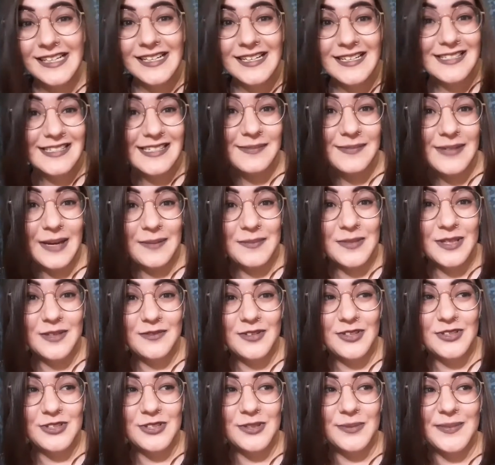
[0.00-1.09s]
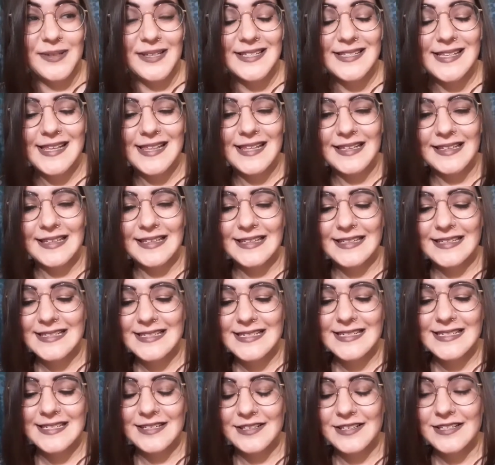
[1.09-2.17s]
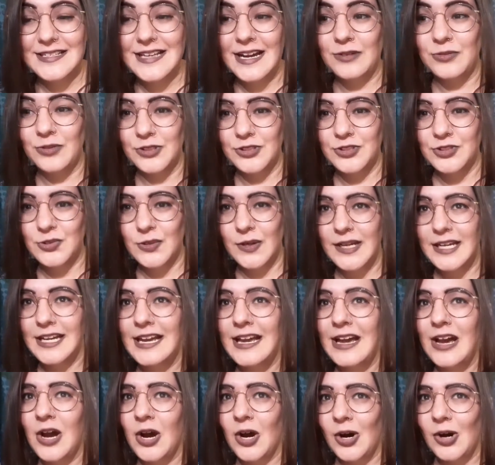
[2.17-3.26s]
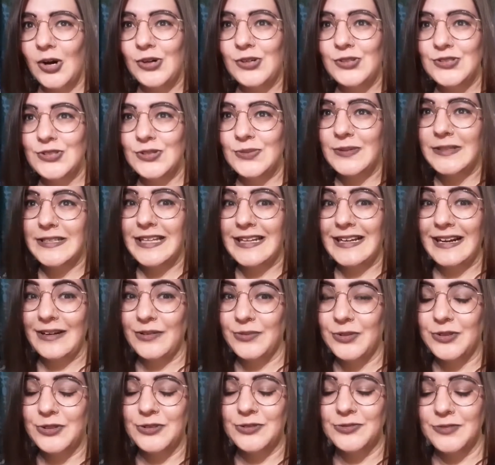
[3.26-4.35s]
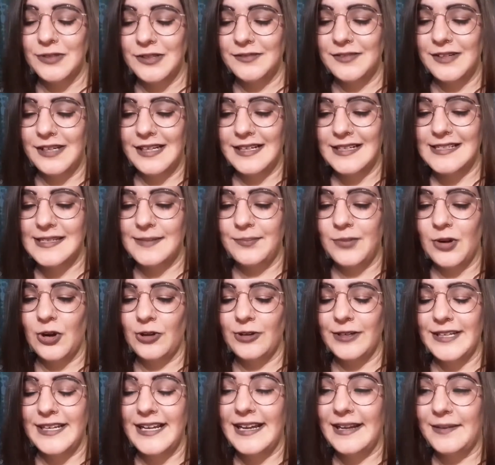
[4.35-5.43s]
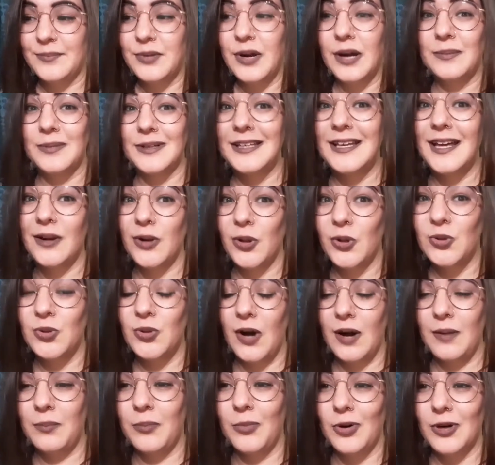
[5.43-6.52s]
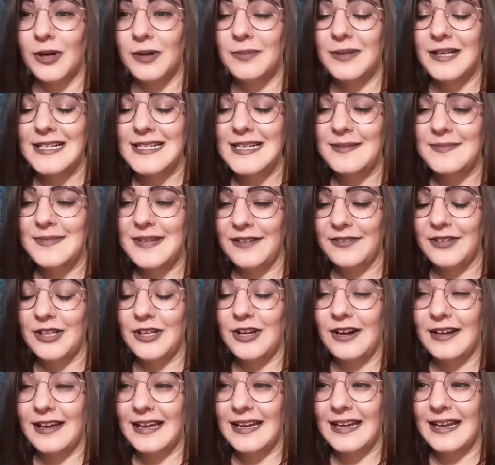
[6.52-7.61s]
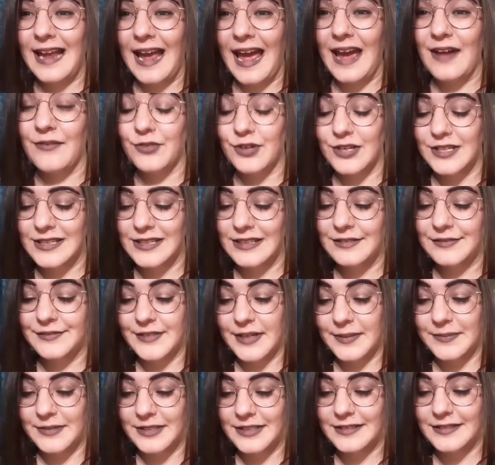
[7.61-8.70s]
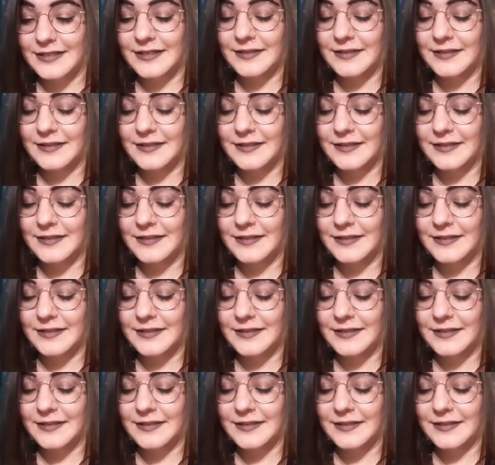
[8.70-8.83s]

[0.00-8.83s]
sometime in the future because I think that it's a series I will enjoy. Also one that I will reread at some point and probably get a lot more because I'm definitely not getting everything from this.